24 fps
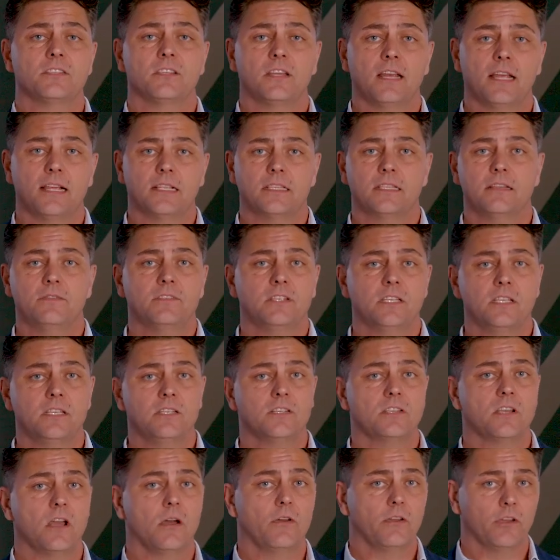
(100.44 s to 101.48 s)
and
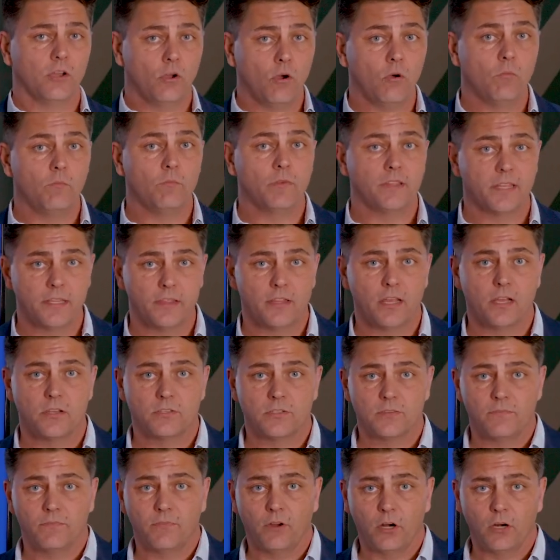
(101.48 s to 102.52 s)
activities going on within
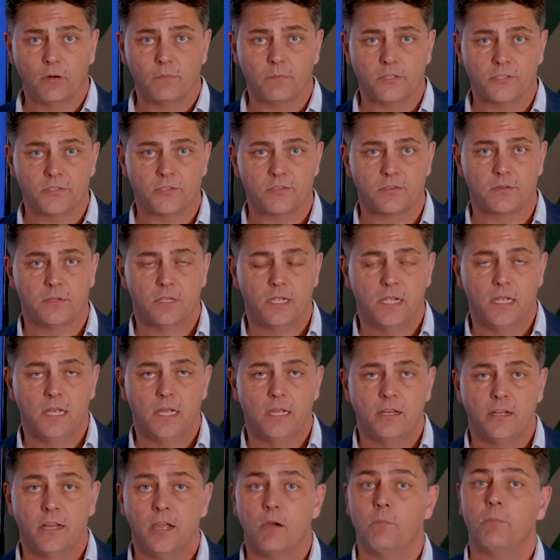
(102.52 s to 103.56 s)
those environments.
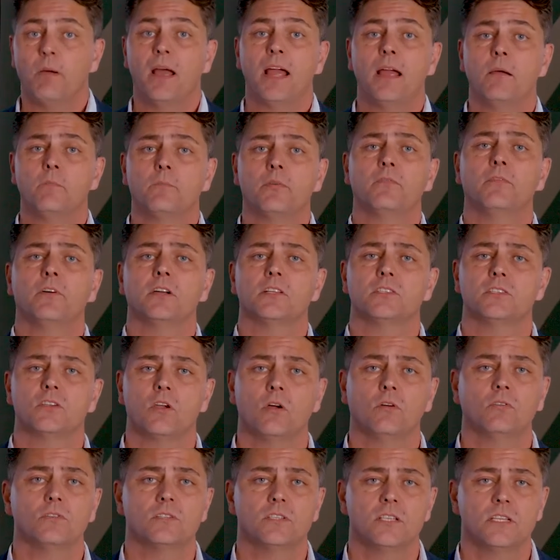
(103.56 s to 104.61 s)
Now, PAM provides
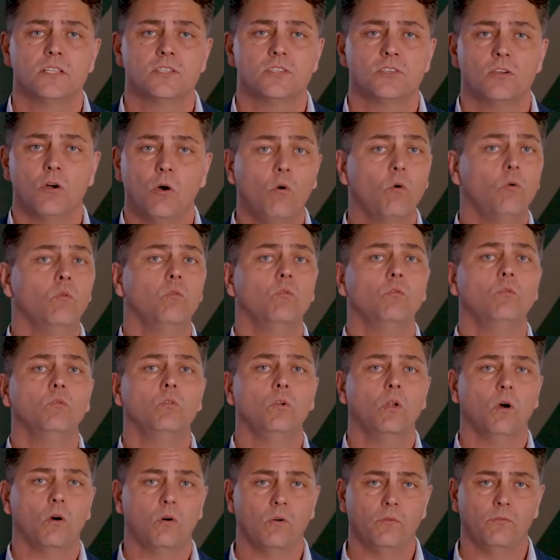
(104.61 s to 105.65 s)
content to
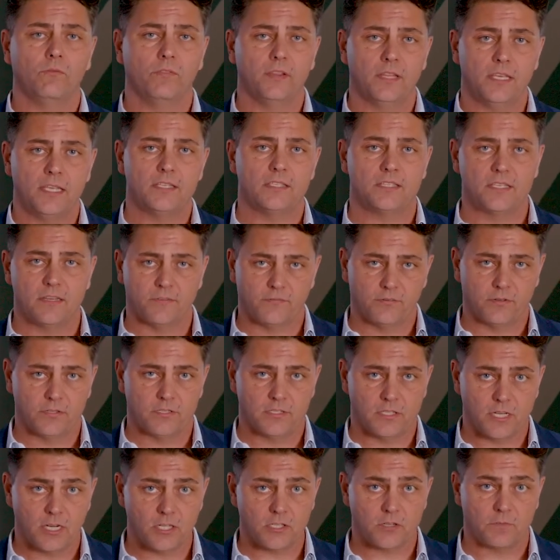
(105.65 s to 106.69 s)
all of these
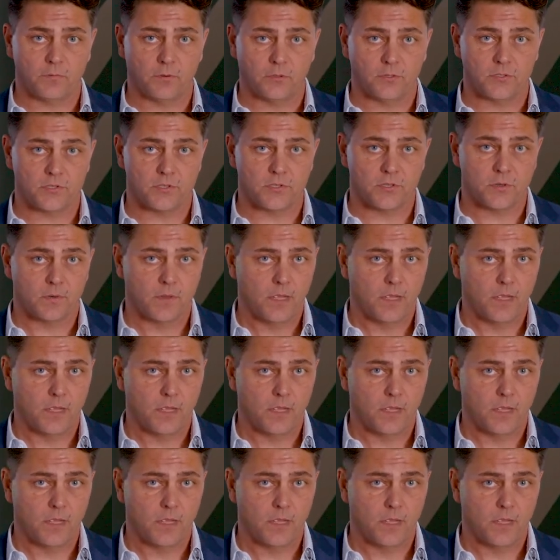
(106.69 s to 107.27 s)
different touch points.